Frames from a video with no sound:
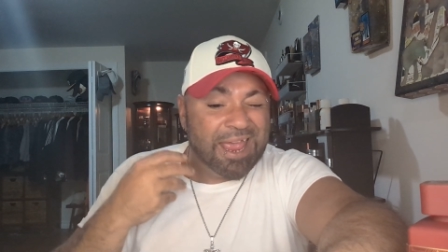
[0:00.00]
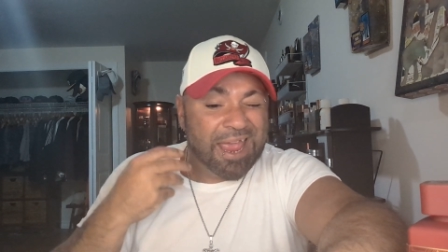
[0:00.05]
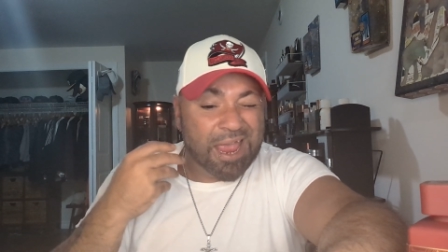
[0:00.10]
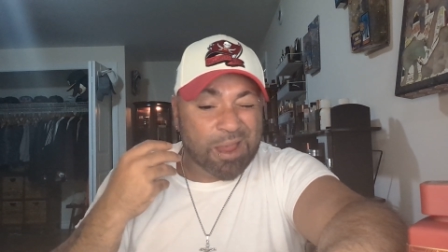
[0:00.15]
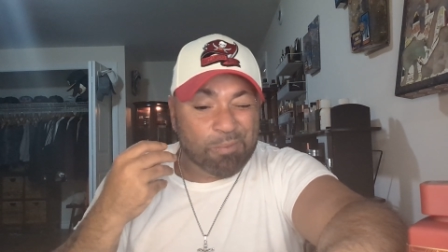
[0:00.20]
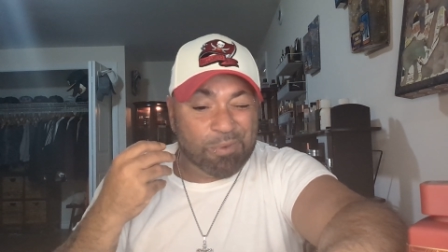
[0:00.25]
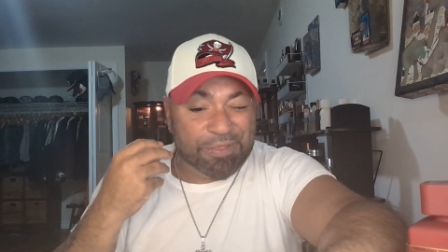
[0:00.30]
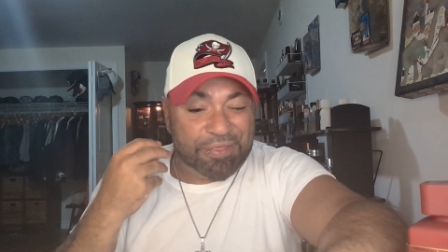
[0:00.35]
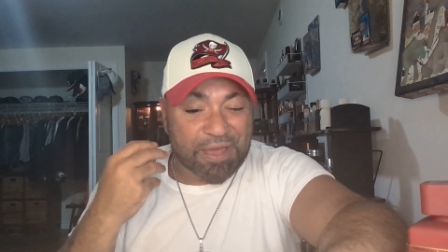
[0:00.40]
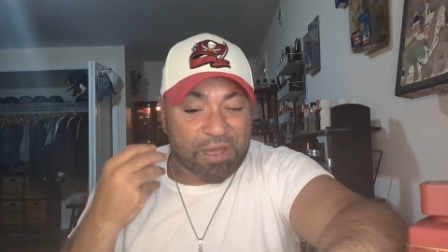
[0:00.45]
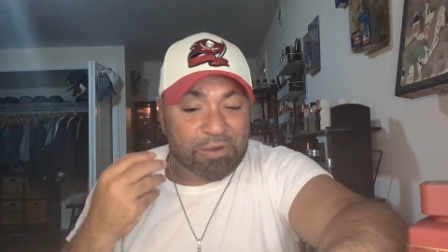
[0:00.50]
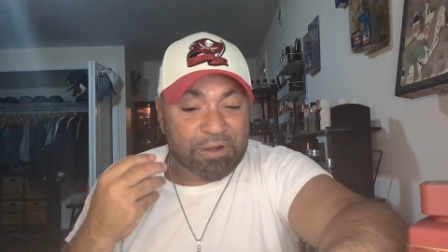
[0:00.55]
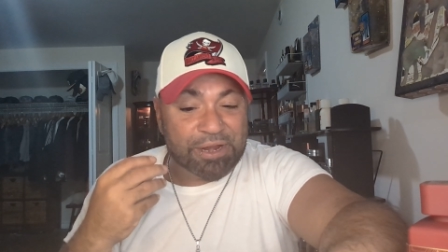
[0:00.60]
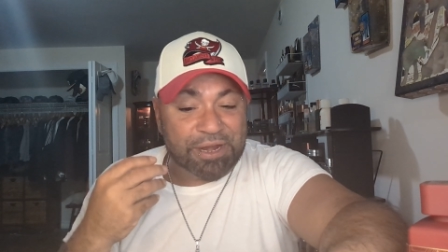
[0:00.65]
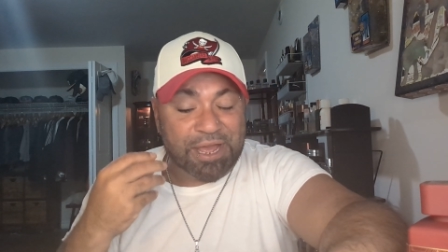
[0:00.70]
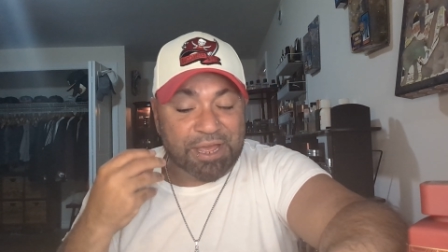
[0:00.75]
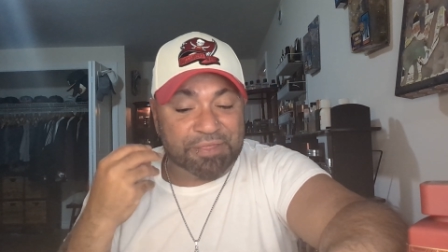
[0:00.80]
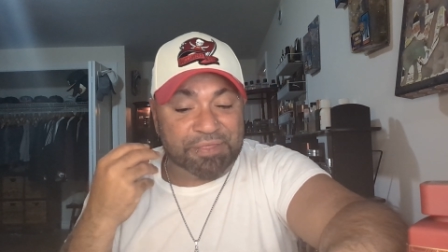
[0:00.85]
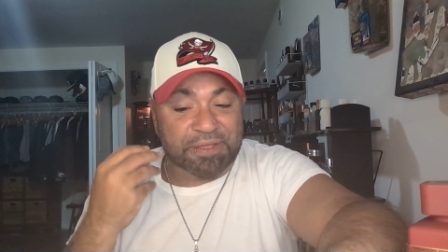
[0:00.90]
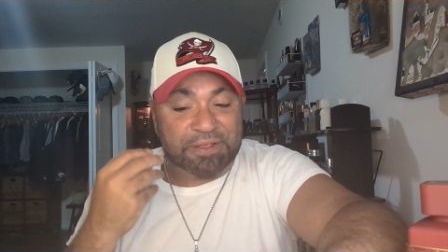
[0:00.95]
And without
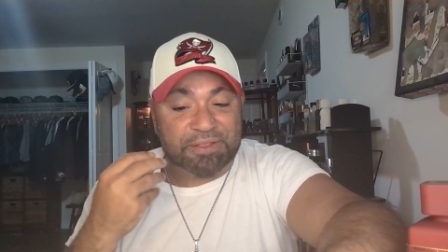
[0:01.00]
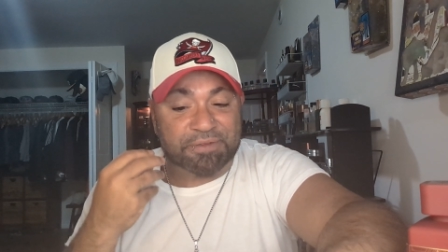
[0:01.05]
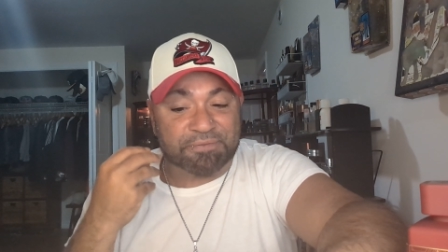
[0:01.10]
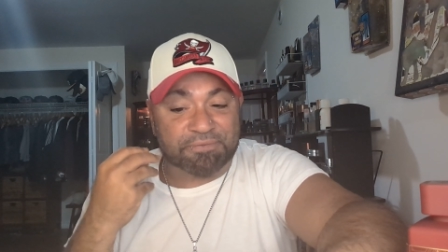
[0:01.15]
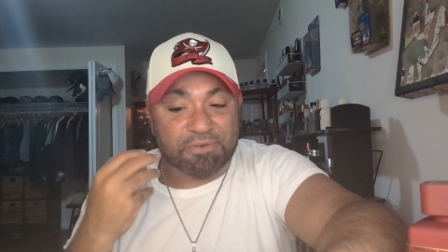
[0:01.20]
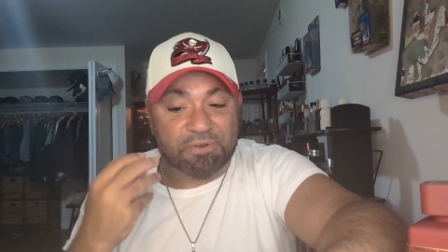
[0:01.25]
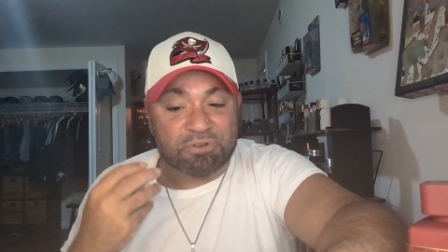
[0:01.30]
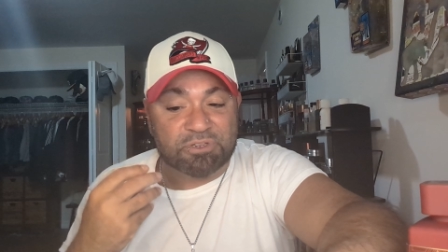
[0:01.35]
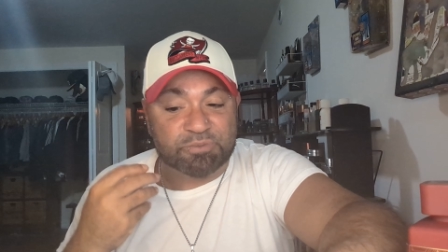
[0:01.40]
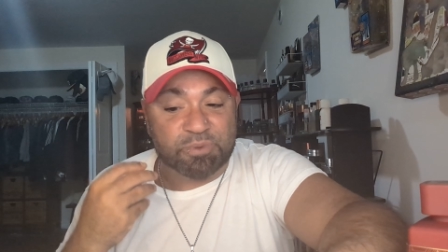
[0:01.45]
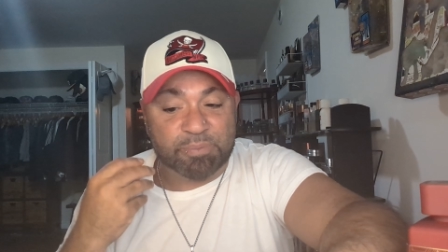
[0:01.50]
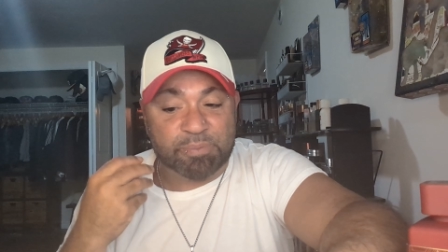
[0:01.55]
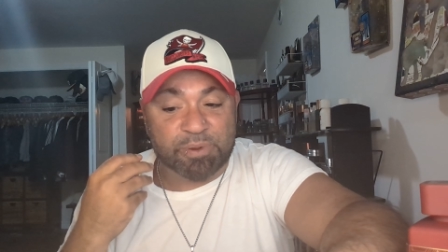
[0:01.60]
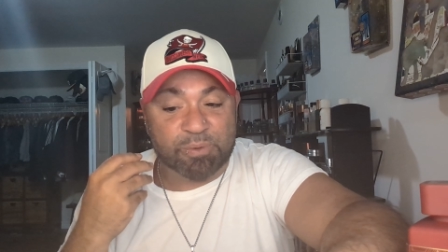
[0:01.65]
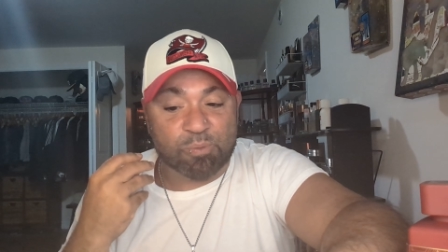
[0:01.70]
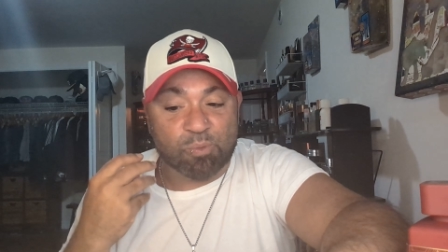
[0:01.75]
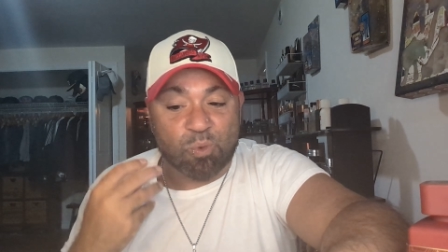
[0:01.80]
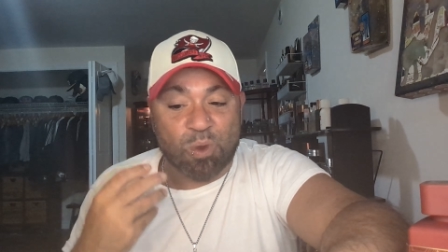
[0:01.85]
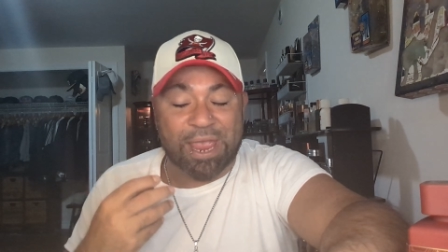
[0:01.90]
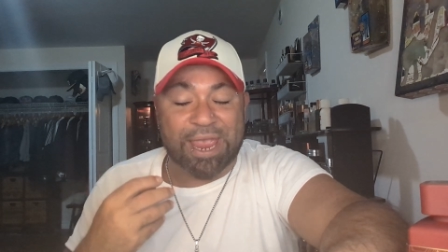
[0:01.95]
it, I think the fruits would be
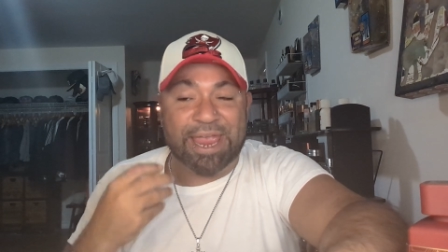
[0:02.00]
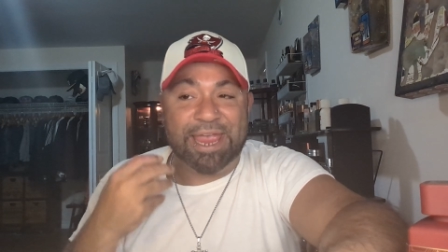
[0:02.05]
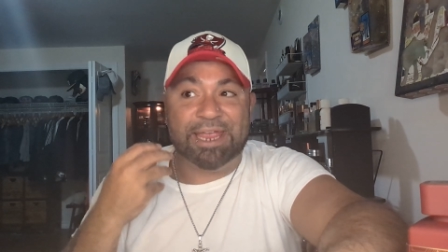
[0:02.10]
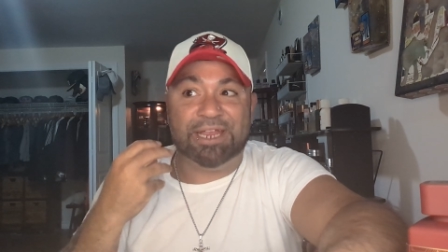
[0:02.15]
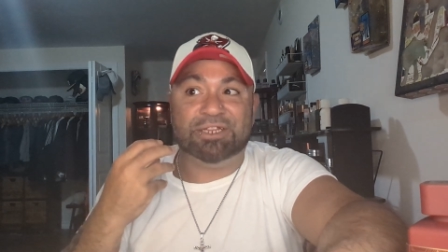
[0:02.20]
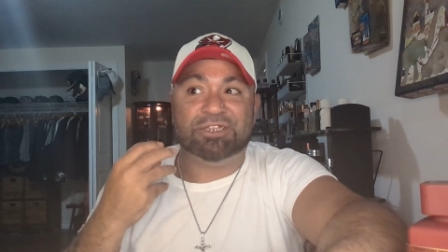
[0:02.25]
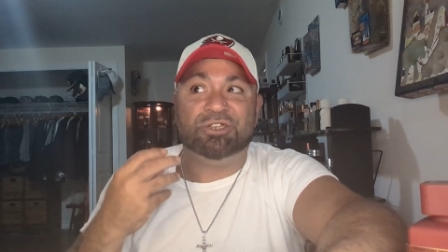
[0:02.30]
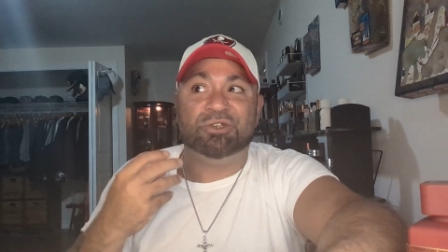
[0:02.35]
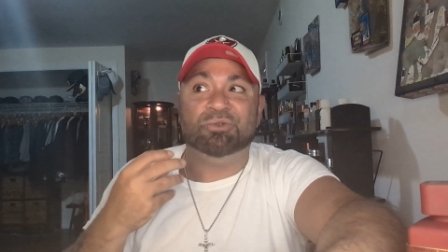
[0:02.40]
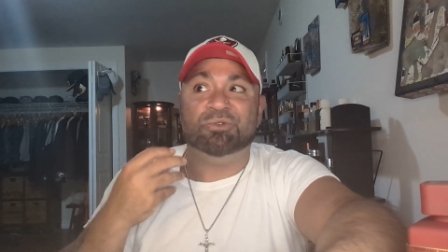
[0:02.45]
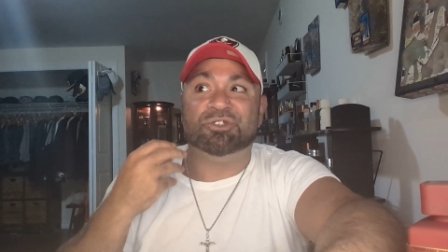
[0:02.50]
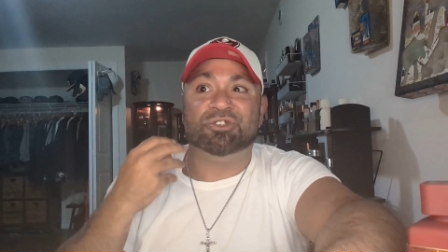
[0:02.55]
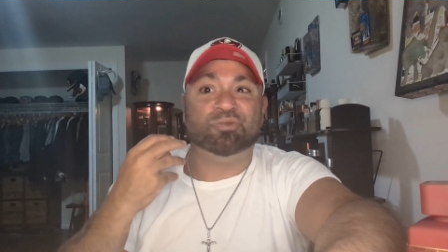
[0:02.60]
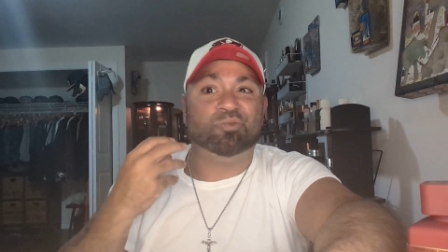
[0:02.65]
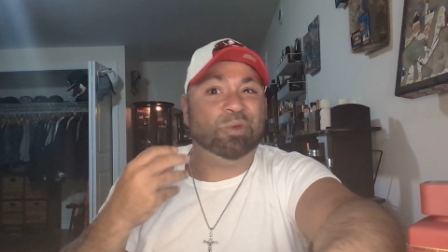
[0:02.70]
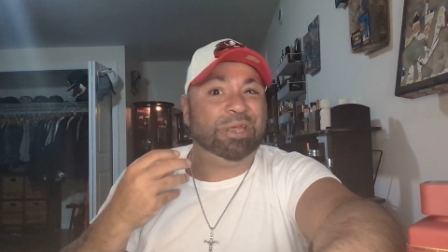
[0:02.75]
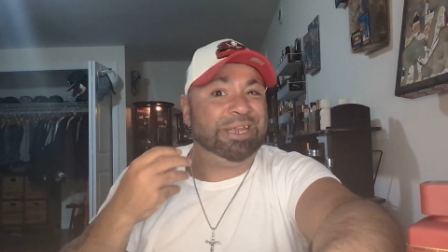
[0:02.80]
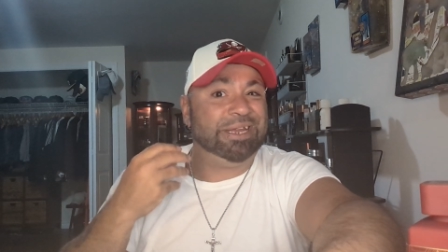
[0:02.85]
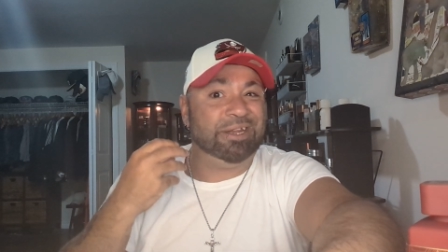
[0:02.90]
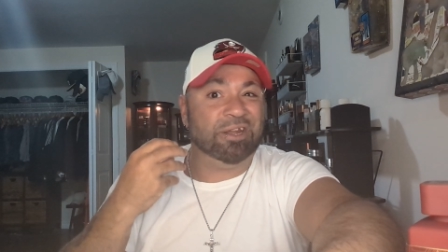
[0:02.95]
way too
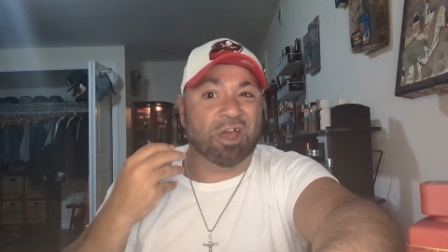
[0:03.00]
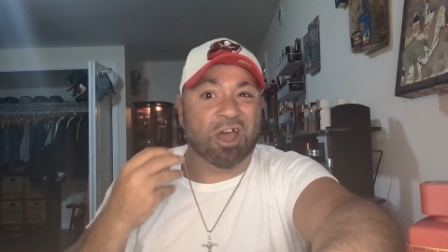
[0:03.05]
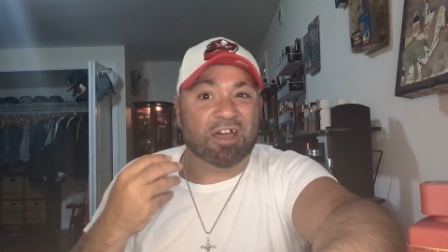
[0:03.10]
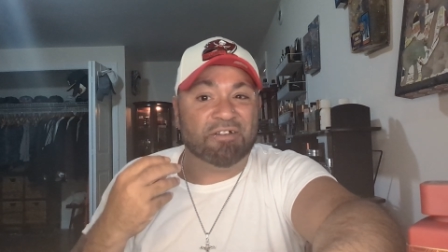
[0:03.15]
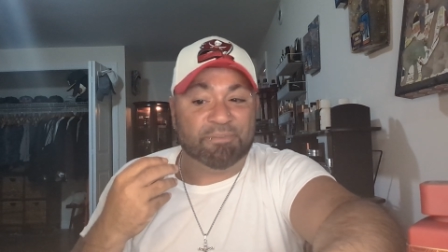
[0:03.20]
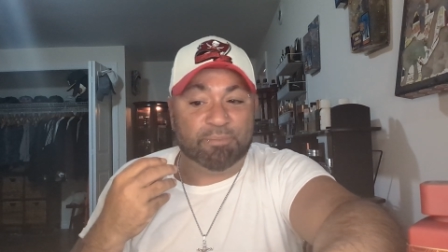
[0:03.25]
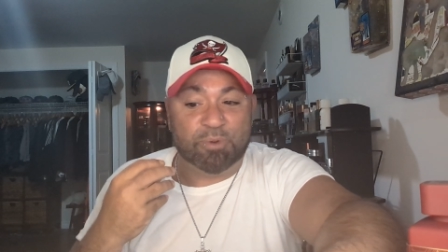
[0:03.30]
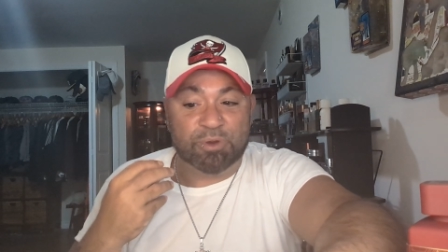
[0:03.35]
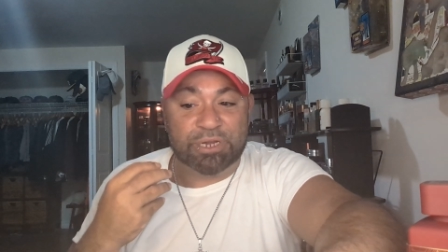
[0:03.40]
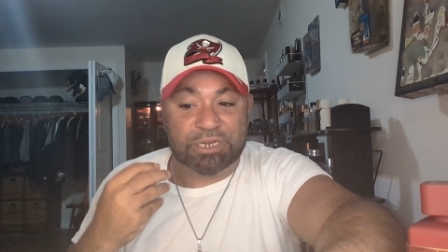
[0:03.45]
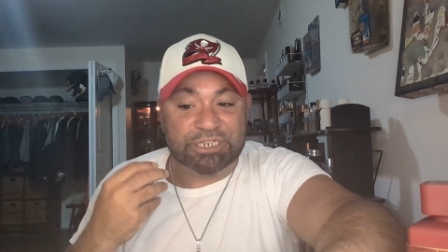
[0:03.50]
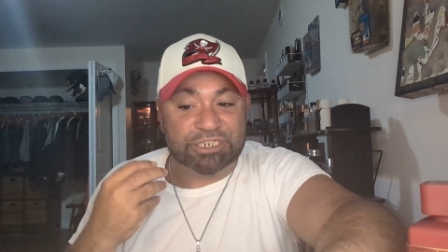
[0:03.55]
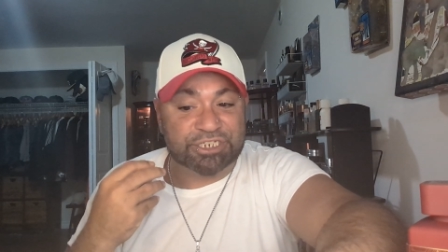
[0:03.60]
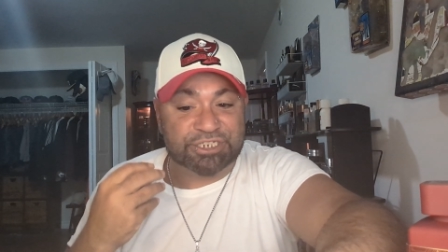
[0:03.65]
sweet and off-putting,